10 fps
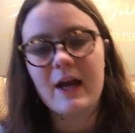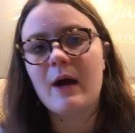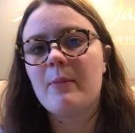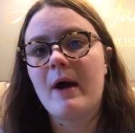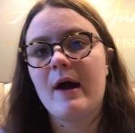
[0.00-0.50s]

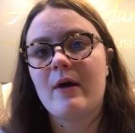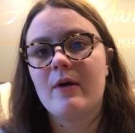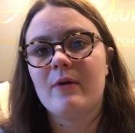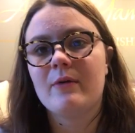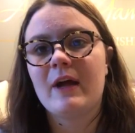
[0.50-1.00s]
about
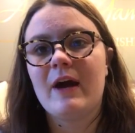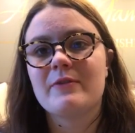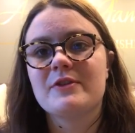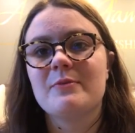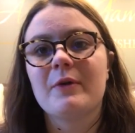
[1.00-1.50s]
how
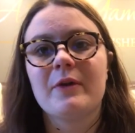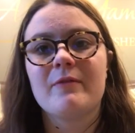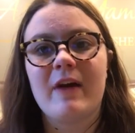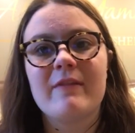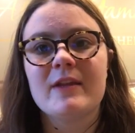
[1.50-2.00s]
to build a
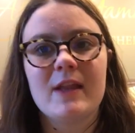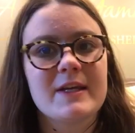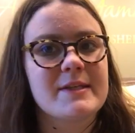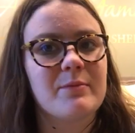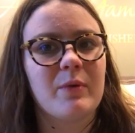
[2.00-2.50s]
5E
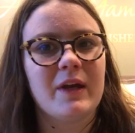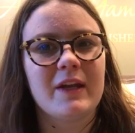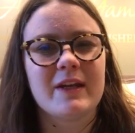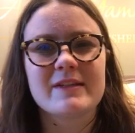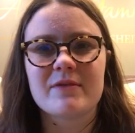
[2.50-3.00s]
lesson plan,
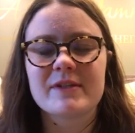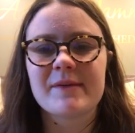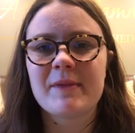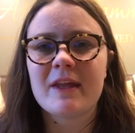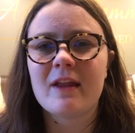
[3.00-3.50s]
because it was
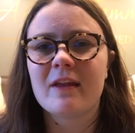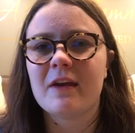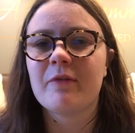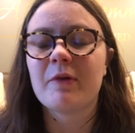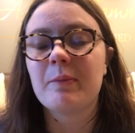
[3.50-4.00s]
something that,
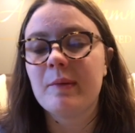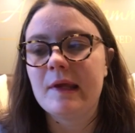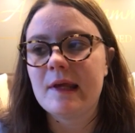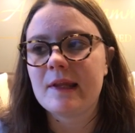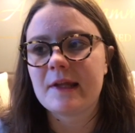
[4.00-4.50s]
like, for
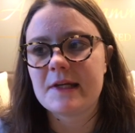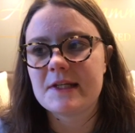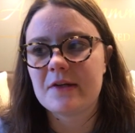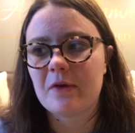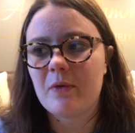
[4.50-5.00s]
me, that I
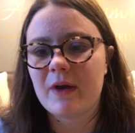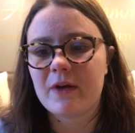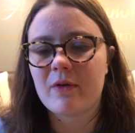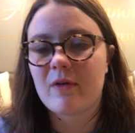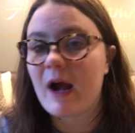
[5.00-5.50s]
didn't quite
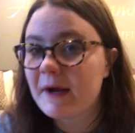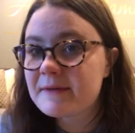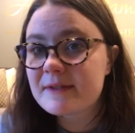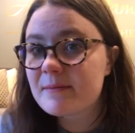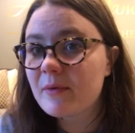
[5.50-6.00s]

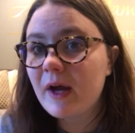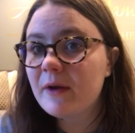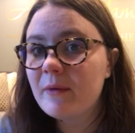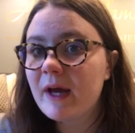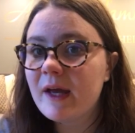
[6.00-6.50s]
grasp right
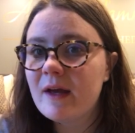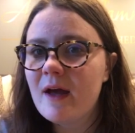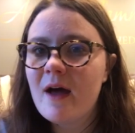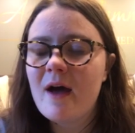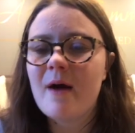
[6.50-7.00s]
away,
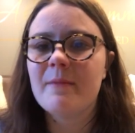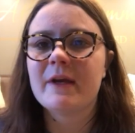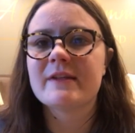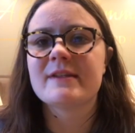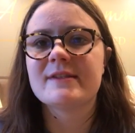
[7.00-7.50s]

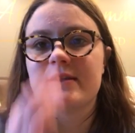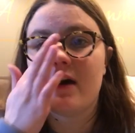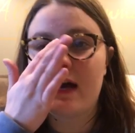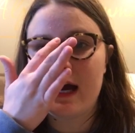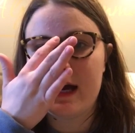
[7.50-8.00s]
because it's
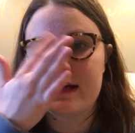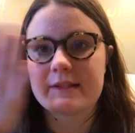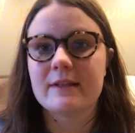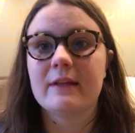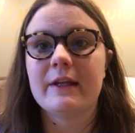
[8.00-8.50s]
not as
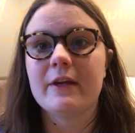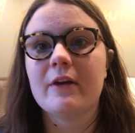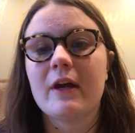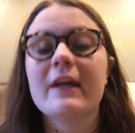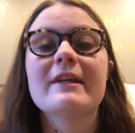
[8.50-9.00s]
linear.
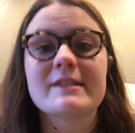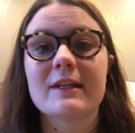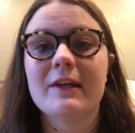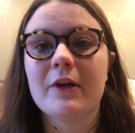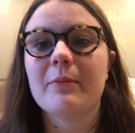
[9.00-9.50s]
It is
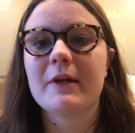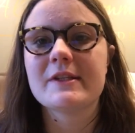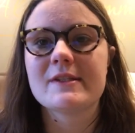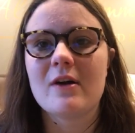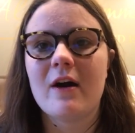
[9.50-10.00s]
linear, but
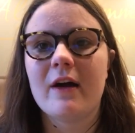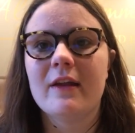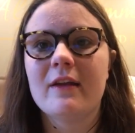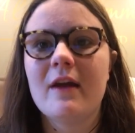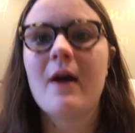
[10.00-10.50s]
it's not
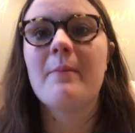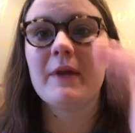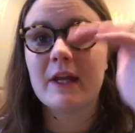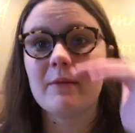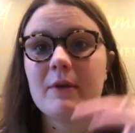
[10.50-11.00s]

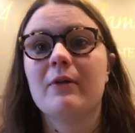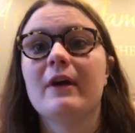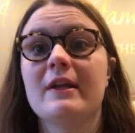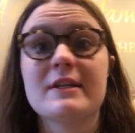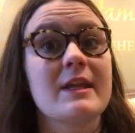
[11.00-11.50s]
beginning, middle,
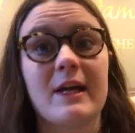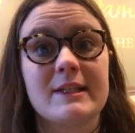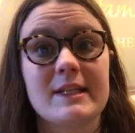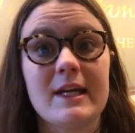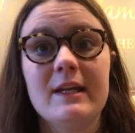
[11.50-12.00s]
end, and
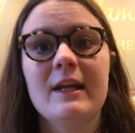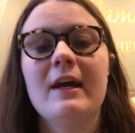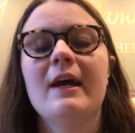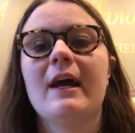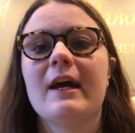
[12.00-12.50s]
that's it.
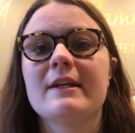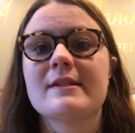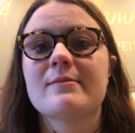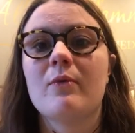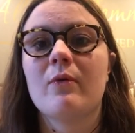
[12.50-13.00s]

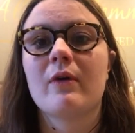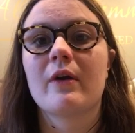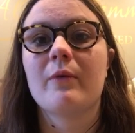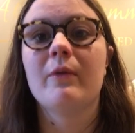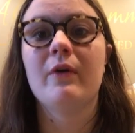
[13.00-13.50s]
It's
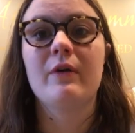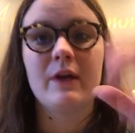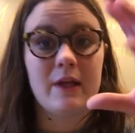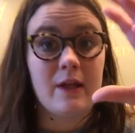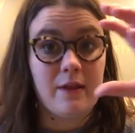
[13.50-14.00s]
more, well,
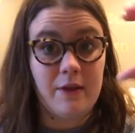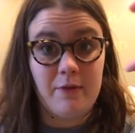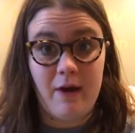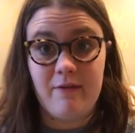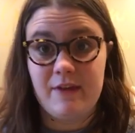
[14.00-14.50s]

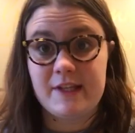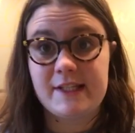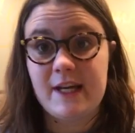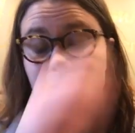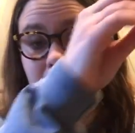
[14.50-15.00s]
you have this
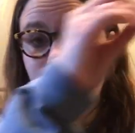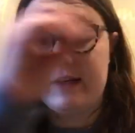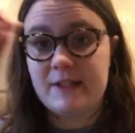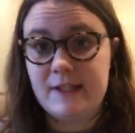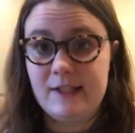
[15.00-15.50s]
step and
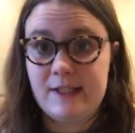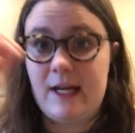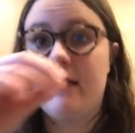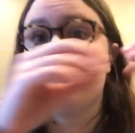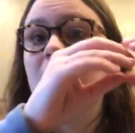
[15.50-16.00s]
this needs to
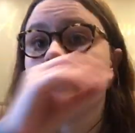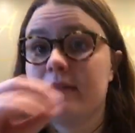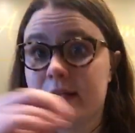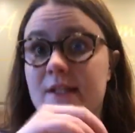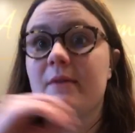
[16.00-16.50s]
happen, you have
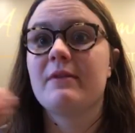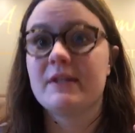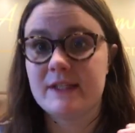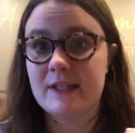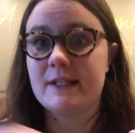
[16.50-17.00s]
this step,
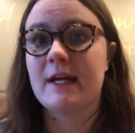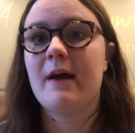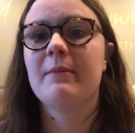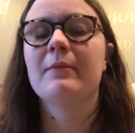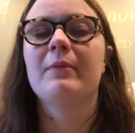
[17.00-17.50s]
this needs to
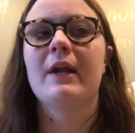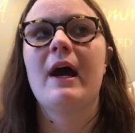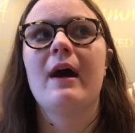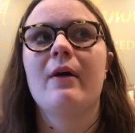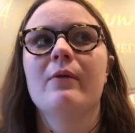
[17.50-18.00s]
happen, but
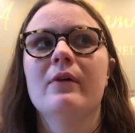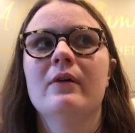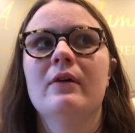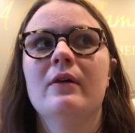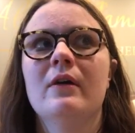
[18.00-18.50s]
how
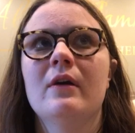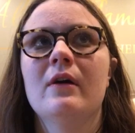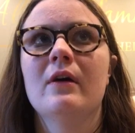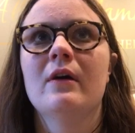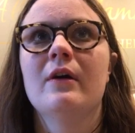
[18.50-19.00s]

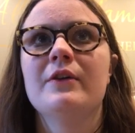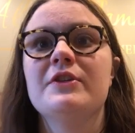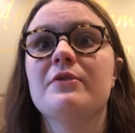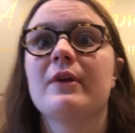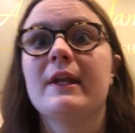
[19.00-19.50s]

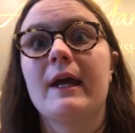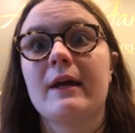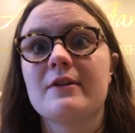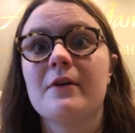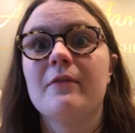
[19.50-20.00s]
do you
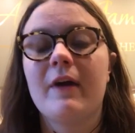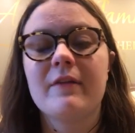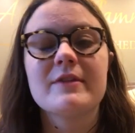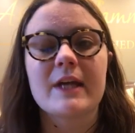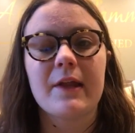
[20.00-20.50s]
connect all
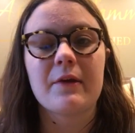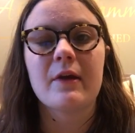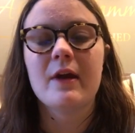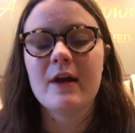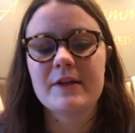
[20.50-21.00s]
5 together?
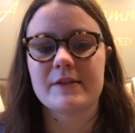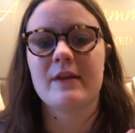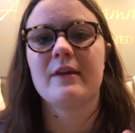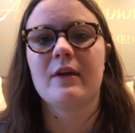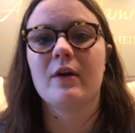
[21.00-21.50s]
So
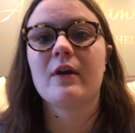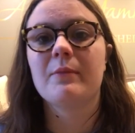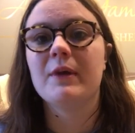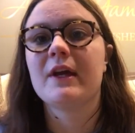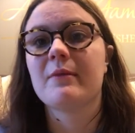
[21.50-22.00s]
I think
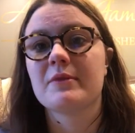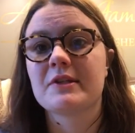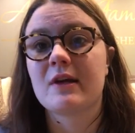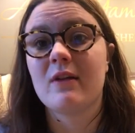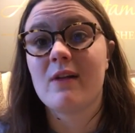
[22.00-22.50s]
being able
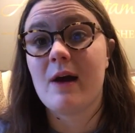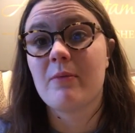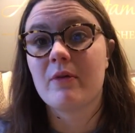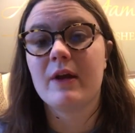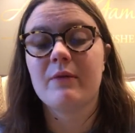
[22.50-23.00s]
to
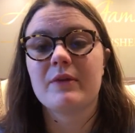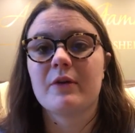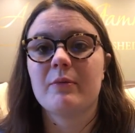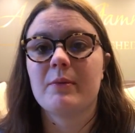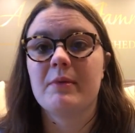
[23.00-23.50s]
collaborate with a
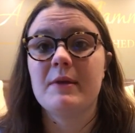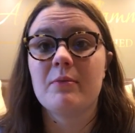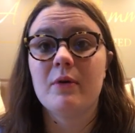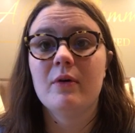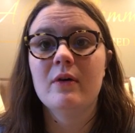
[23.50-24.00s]
group of
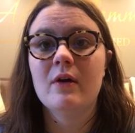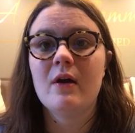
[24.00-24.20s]
people